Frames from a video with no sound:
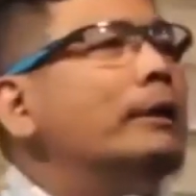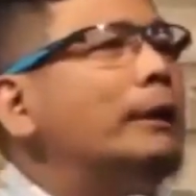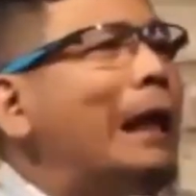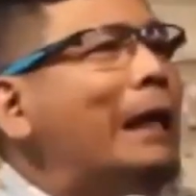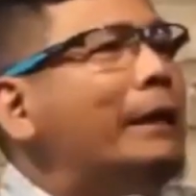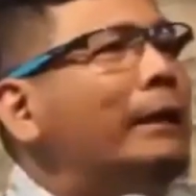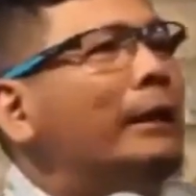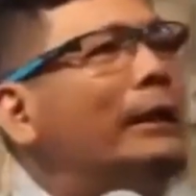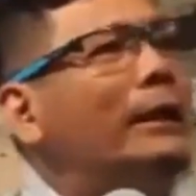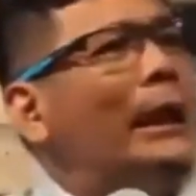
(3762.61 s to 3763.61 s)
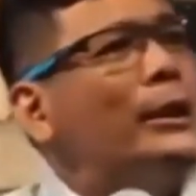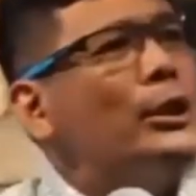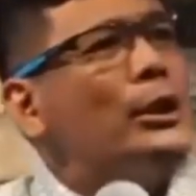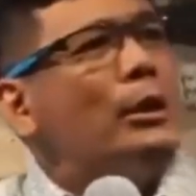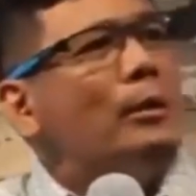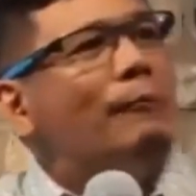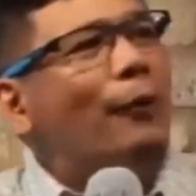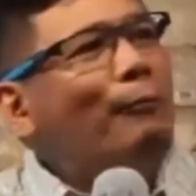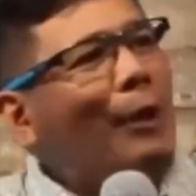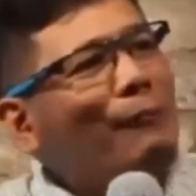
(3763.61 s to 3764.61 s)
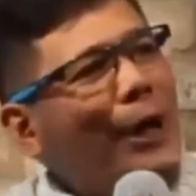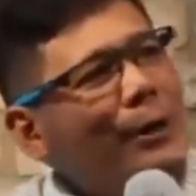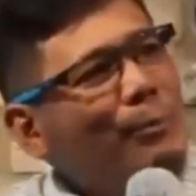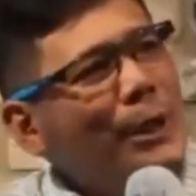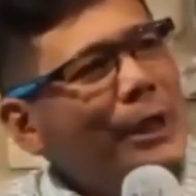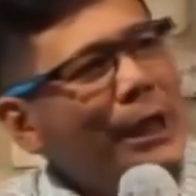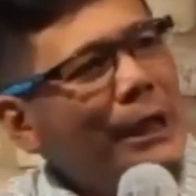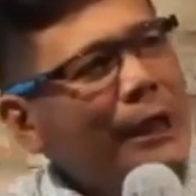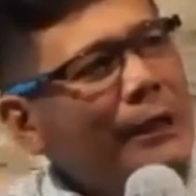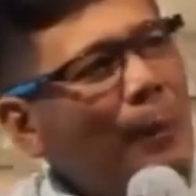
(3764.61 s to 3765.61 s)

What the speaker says: thing that from the very beginning, the